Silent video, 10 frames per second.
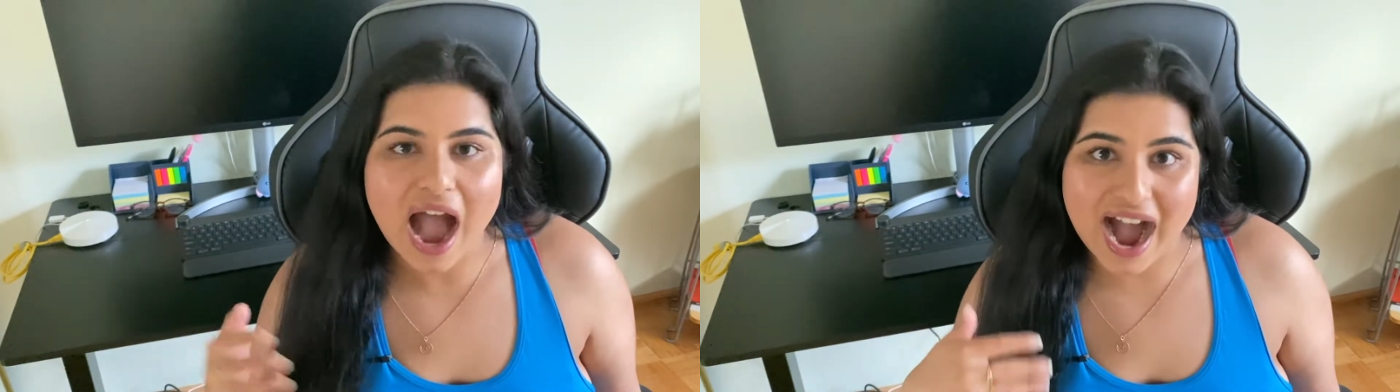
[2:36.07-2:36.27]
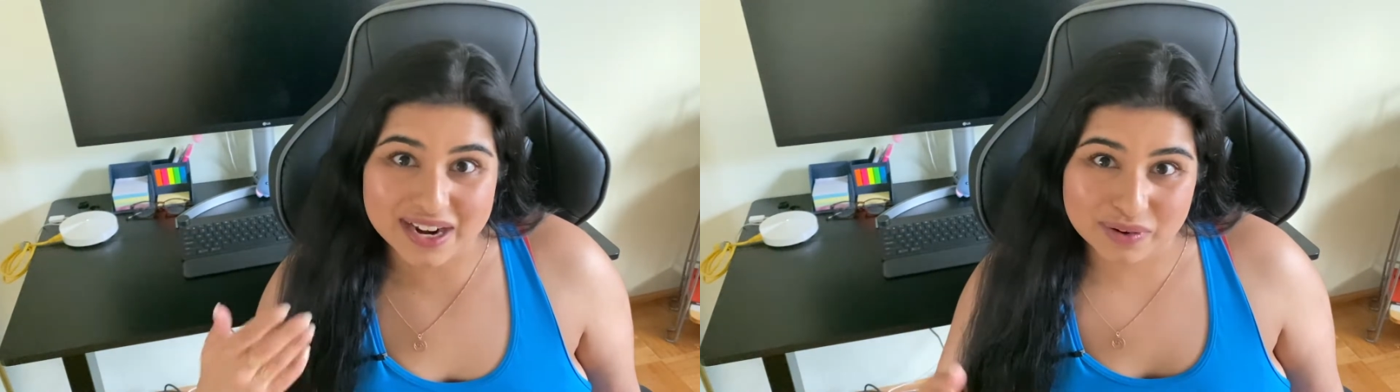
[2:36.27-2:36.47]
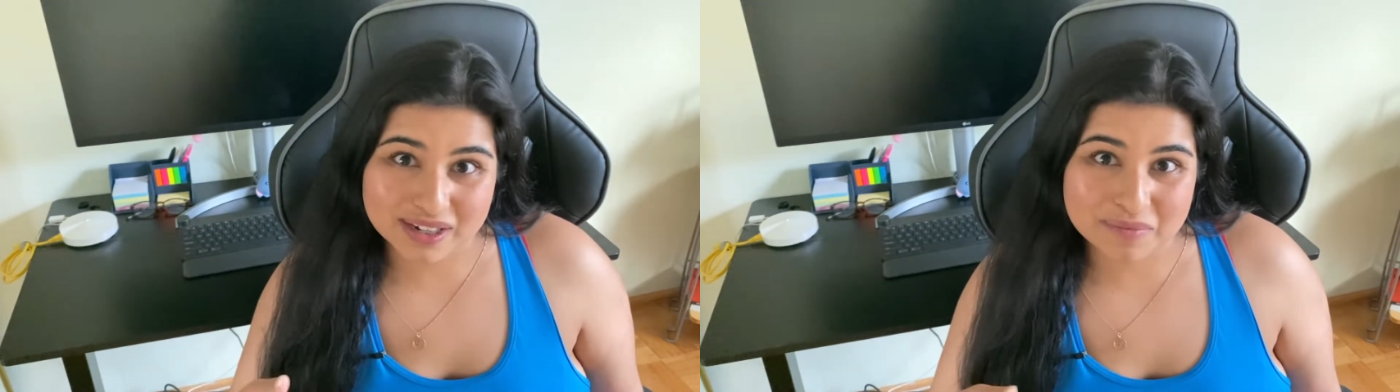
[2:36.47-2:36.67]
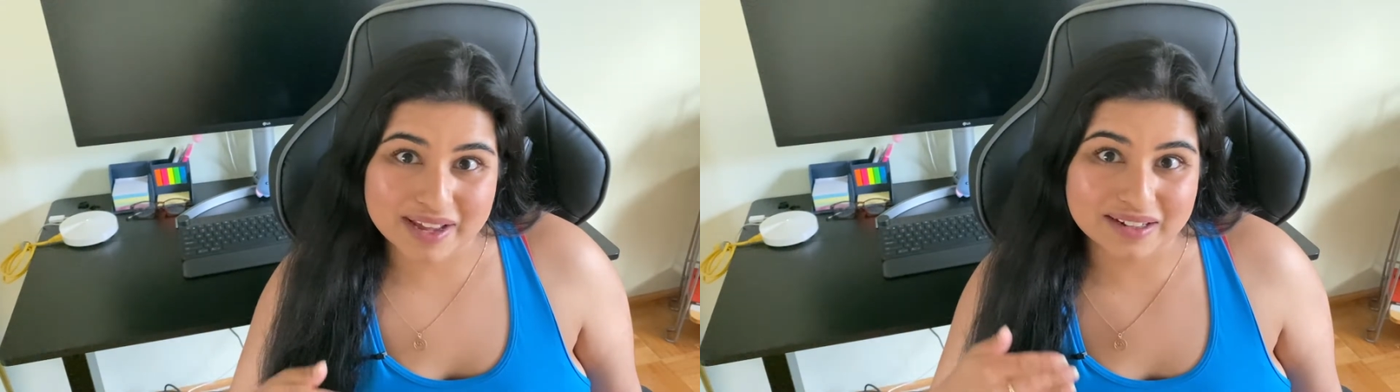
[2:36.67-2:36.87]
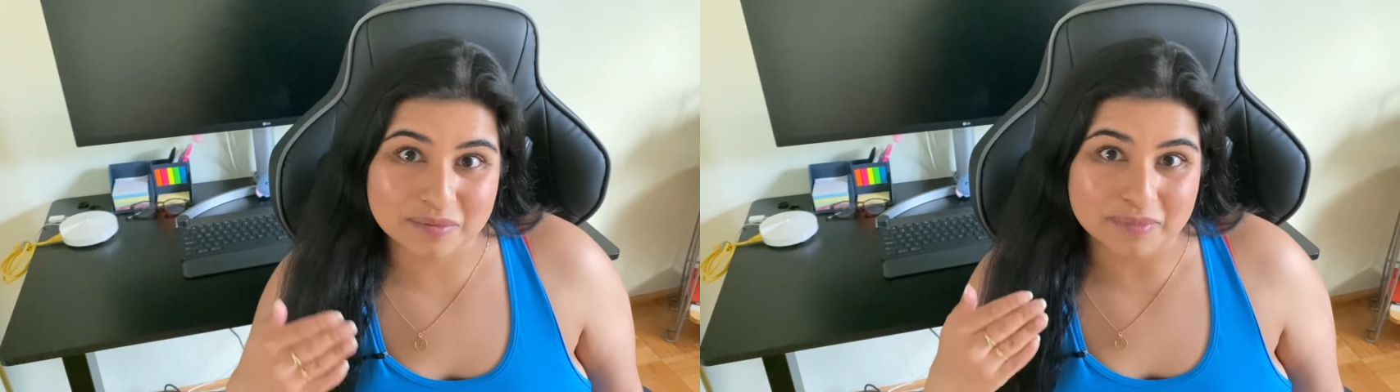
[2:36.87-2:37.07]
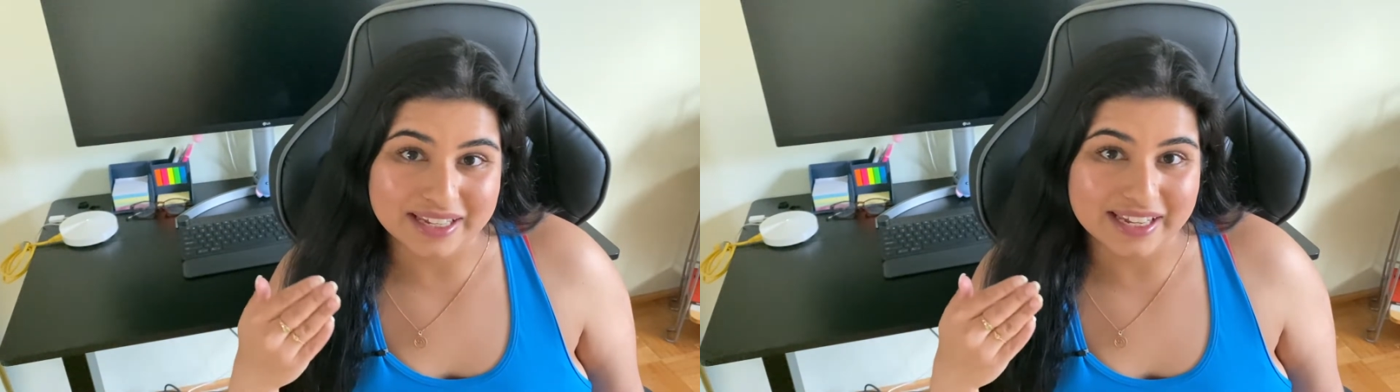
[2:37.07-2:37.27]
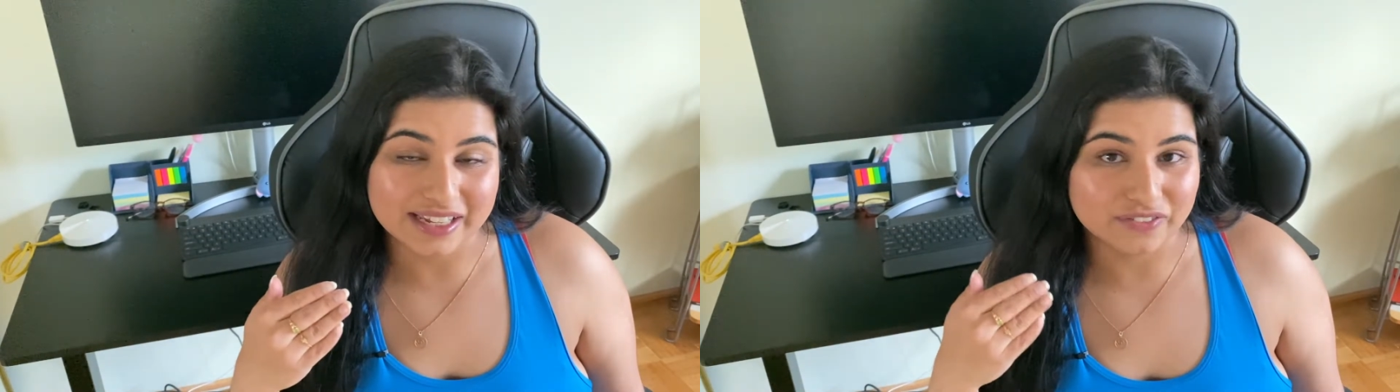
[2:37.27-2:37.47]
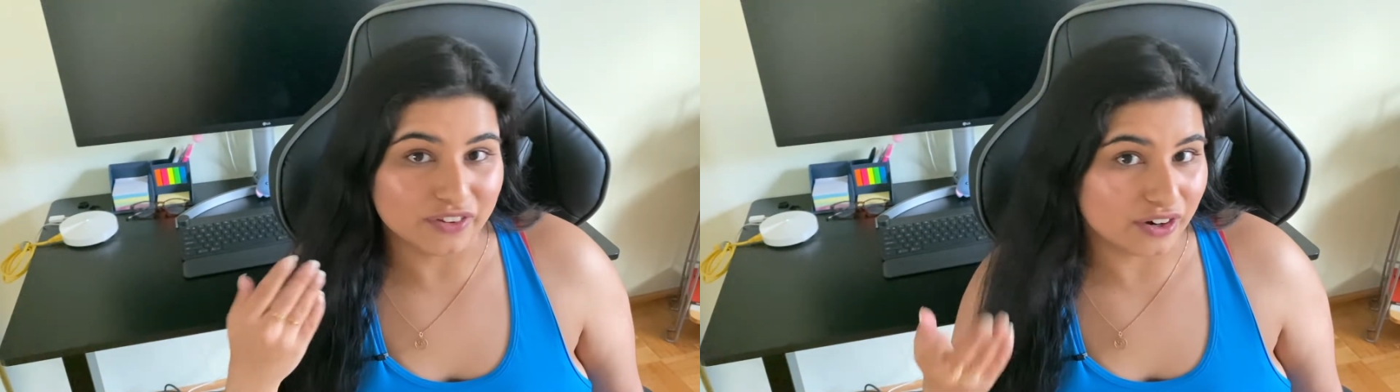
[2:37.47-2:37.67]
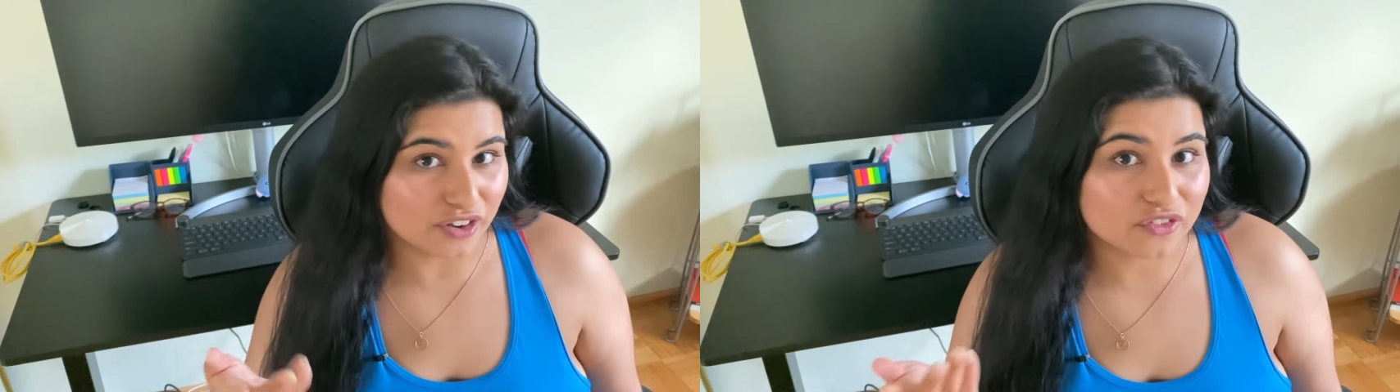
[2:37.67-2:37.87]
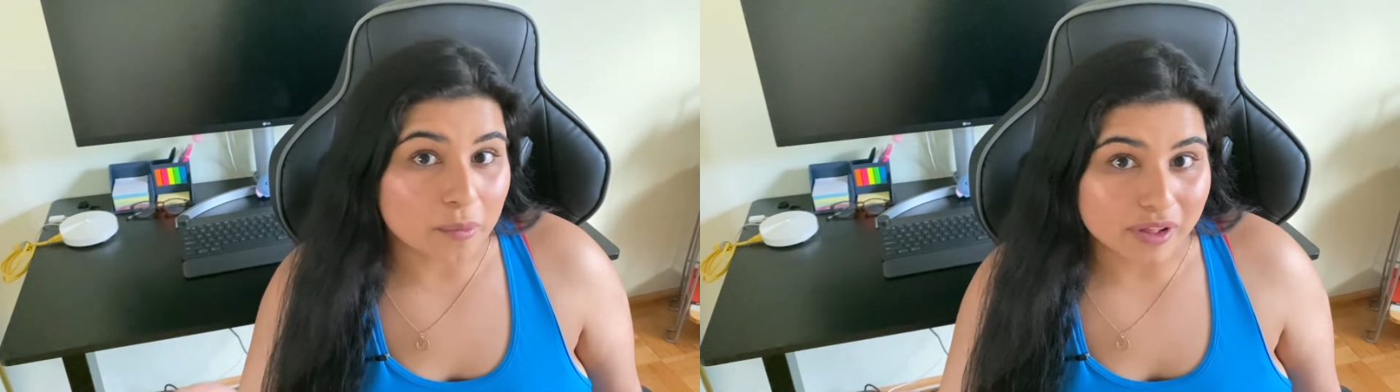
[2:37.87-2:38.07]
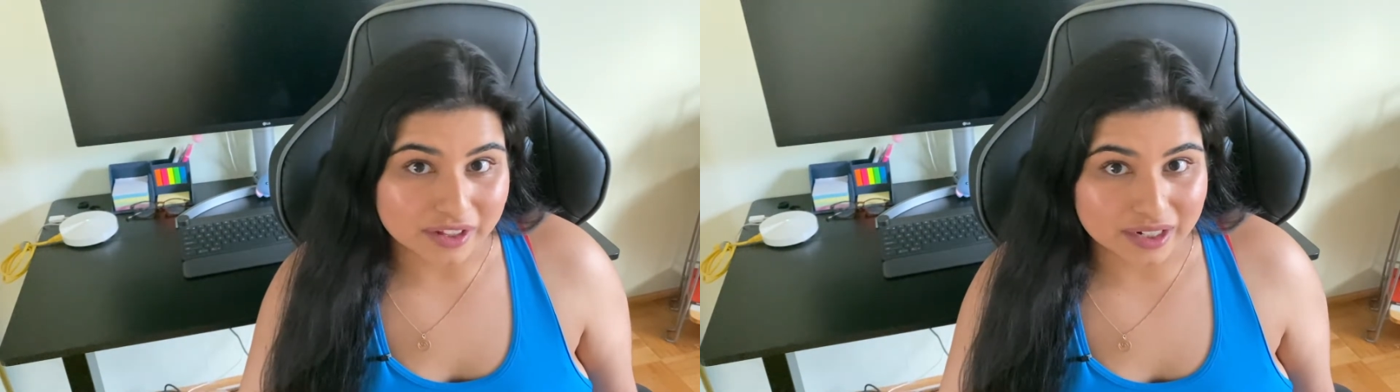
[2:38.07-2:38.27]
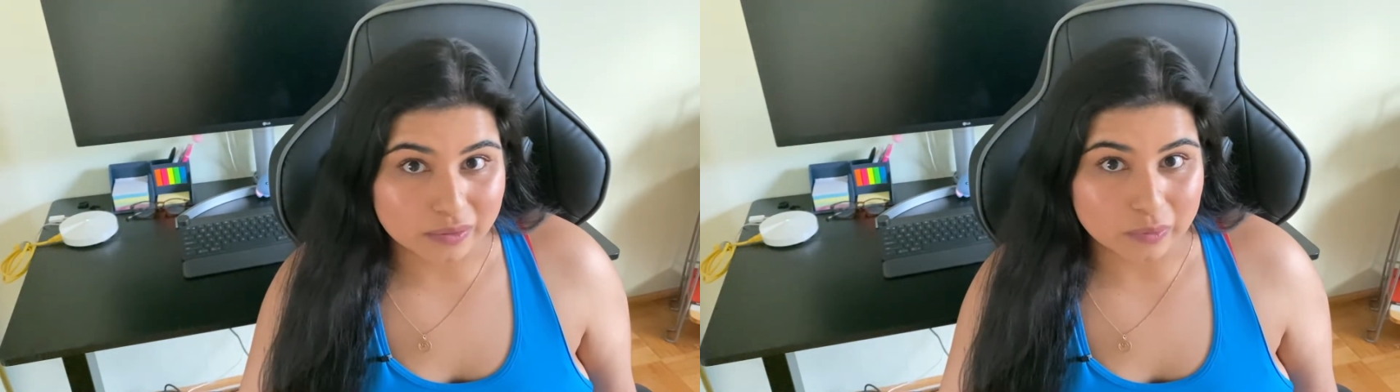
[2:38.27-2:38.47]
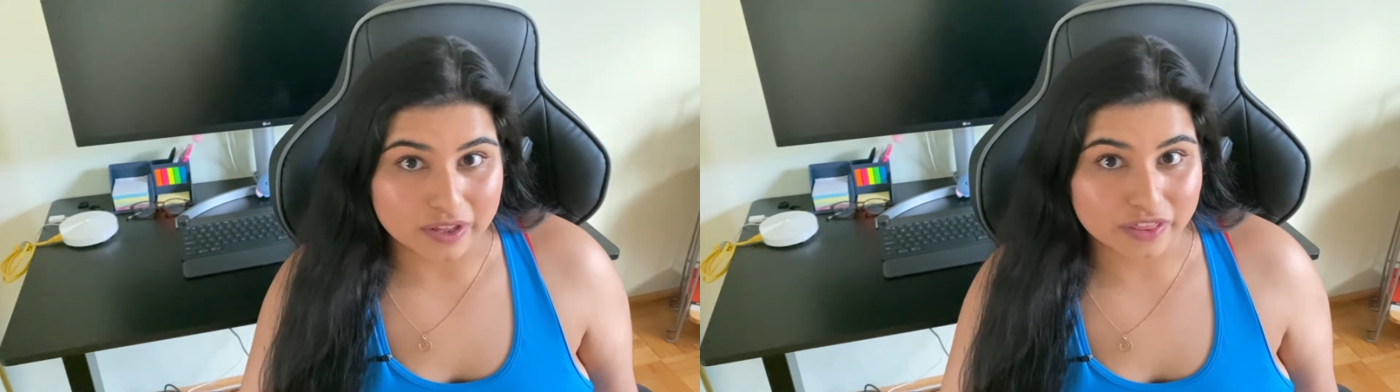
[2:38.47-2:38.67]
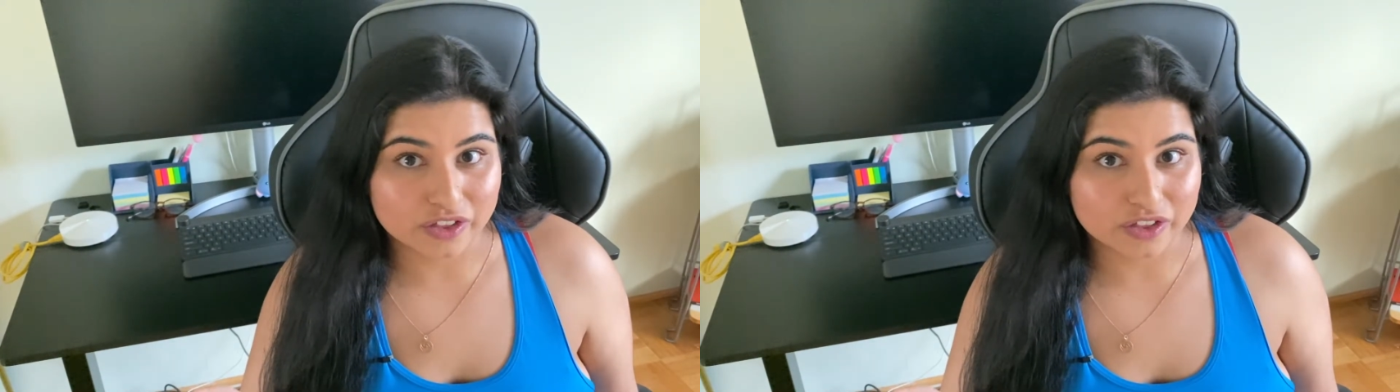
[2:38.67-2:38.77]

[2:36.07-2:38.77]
I recommend being very familiar with